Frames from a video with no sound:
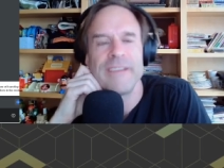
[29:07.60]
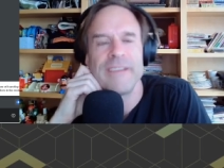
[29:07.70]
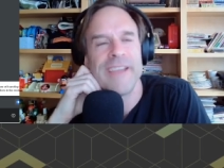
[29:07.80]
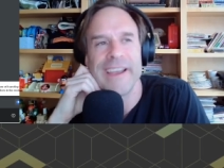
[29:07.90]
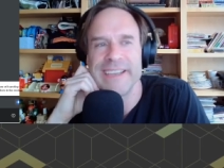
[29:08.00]

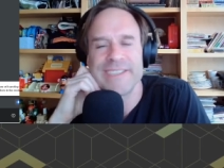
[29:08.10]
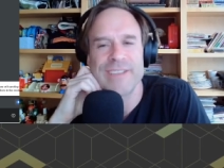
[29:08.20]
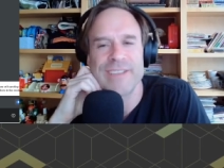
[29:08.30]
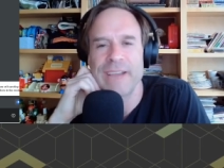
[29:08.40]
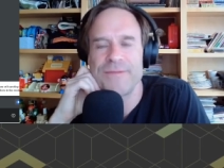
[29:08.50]
Yeah,
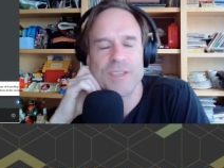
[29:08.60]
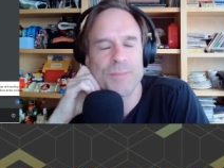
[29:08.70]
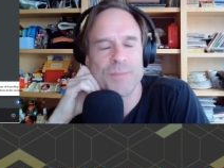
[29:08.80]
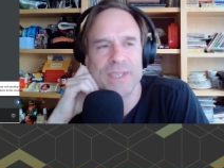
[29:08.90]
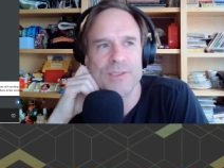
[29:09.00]
it's. I've
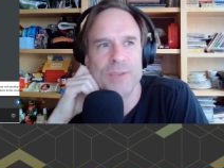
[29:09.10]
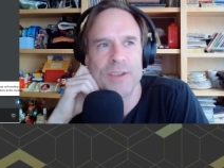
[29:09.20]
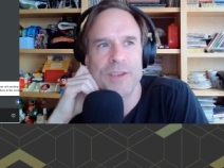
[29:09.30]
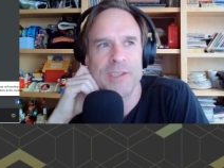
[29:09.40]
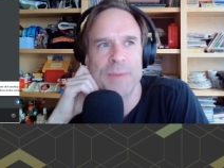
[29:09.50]
just been so
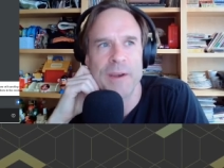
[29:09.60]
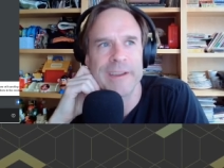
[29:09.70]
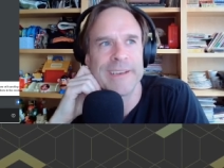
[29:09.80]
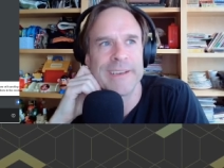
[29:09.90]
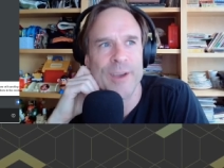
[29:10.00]
curious about it,
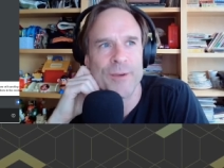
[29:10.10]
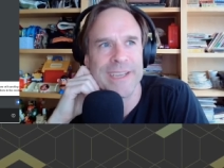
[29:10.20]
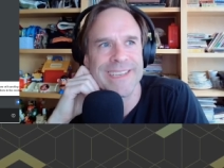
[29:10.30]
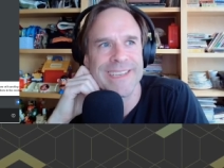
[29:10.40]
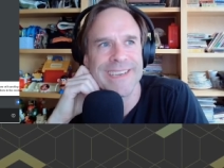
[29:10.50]
and I know
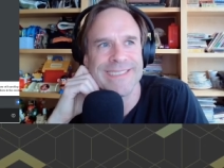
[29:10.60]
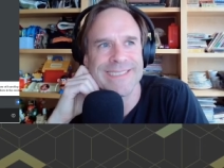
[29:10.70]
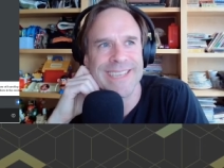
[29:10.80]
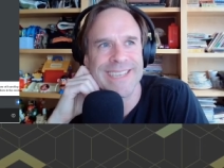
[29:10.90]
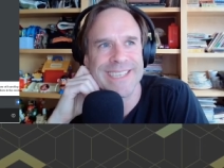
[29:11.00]
and uh,
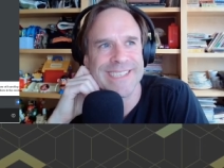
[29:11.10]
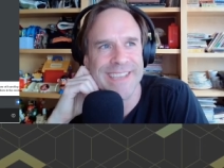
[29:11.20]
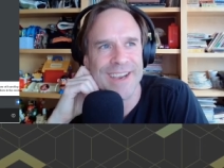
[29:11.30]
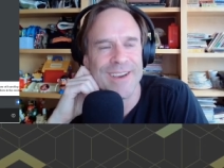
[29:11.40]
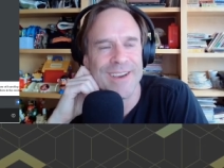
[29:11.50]
that it's
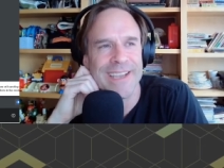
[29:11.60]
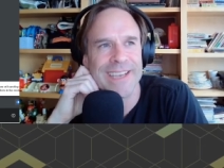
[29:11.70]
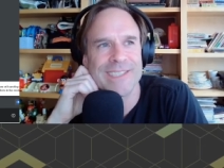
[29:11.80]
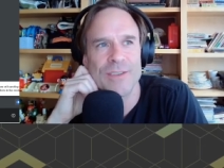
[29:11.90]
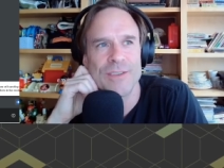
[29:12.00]
there, and
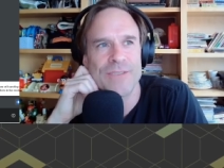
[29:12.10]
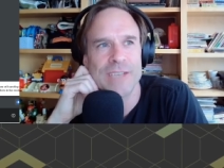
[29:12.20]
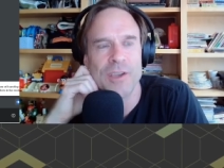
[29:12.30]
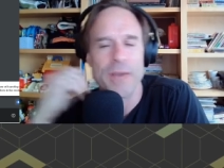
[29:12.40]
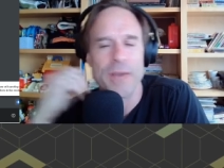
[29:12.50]
I still have yet to go.